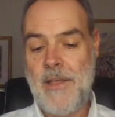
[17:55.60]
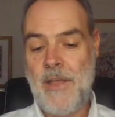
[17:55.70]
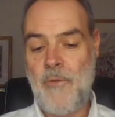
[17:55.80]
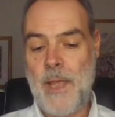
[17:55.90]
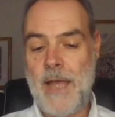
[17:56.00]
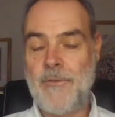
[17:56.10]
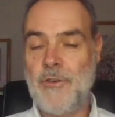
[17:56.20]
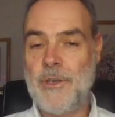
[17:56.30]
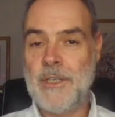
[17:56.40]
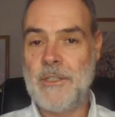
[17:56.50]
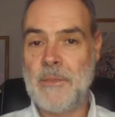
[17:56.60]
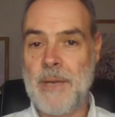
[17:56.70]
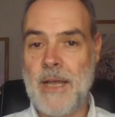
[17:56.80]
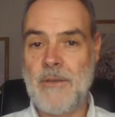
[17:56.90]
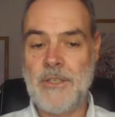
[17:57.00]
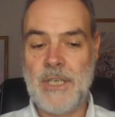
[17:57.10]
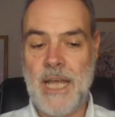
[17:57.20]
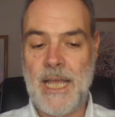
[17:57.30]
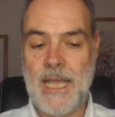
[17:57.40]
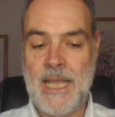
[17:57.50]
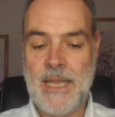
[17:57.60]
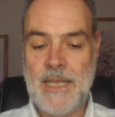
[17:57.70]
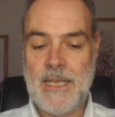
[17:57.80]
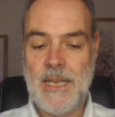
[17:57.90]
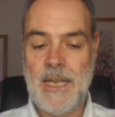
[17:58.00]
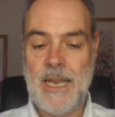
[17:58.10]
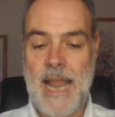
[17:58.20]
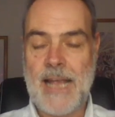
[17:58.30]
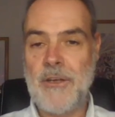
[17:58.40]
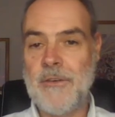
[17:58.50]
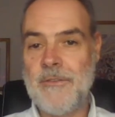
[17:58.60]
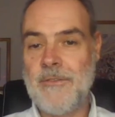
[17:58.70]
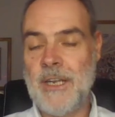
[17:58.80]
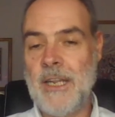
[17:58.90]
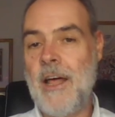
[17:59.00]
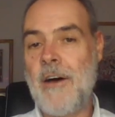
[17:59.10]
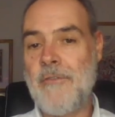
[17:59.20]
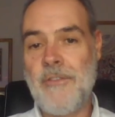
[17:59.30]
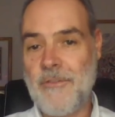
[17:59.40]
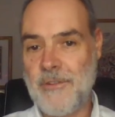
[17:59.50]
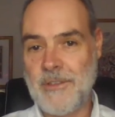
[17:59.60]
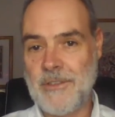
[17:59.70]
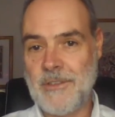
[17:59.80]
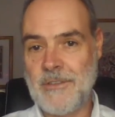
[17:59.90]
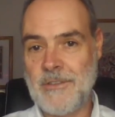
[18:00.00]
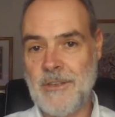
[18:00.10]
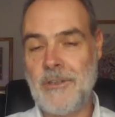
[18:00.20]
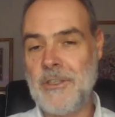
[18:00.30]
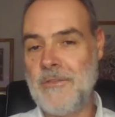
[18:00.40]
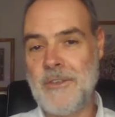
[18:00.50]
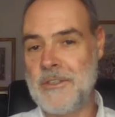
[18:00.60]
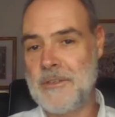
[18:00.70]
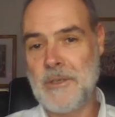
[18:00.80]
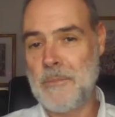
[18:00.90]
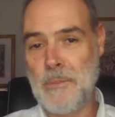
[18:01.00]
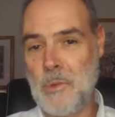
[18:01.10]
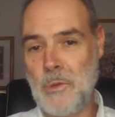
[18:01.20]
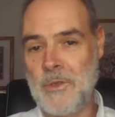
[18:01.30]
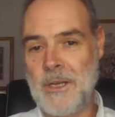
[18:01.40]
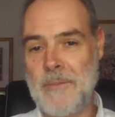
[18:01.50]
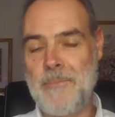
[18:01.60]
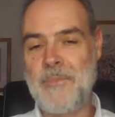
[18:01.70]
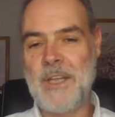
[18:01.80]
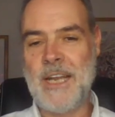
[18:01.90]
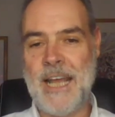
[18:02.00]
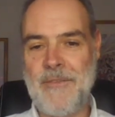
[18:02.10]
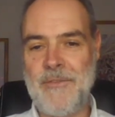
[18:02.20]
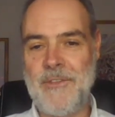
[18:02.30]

if we have triggers about a lack of love for instance lots of us have been brought up and have